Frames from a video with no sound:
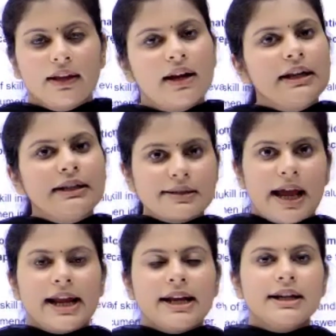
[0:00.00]
Then I'll
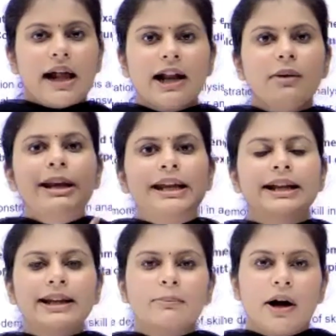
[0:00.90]
sign it, I'll be
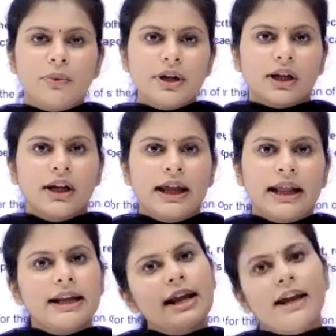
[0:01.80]
legally bound.
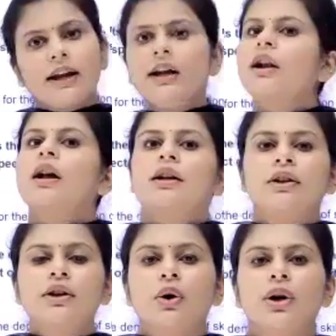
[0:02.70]
Then I can
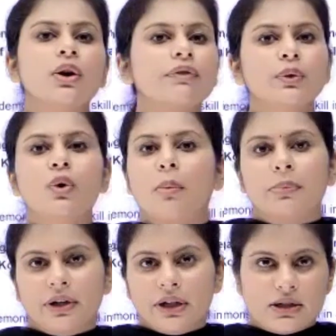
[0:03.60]
conduct the audit of 2
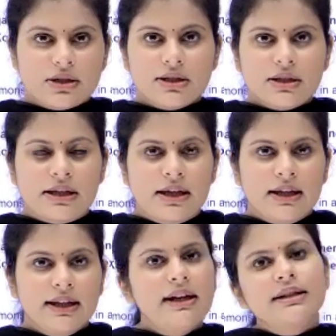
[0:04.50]
competitors.
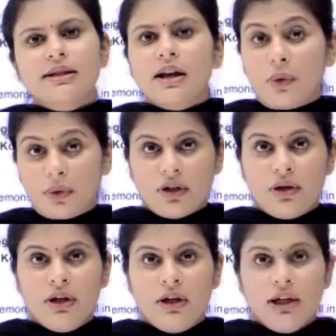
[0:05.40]
Then it's allowed,
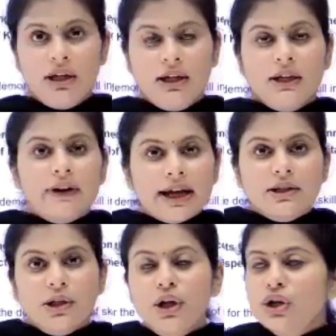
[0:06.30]

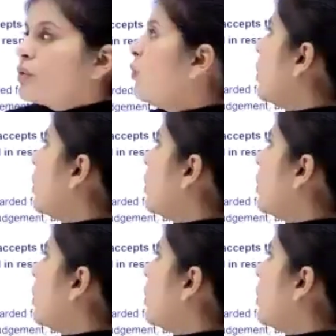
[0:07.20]
right? So